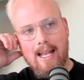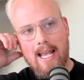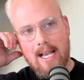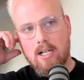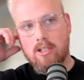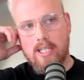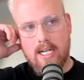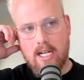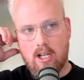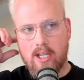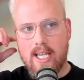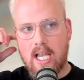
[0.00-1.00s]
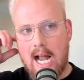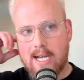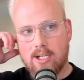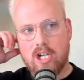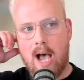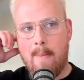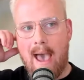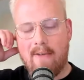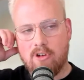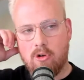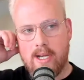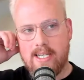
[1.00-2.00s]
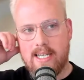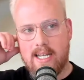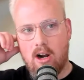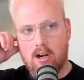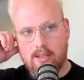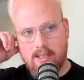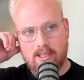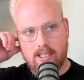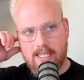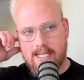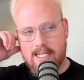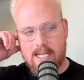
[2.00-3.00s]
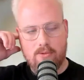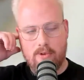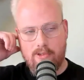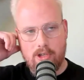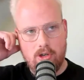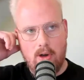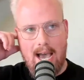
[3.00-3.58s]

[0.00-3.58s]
Clint got a job after we did the LinkedIn review.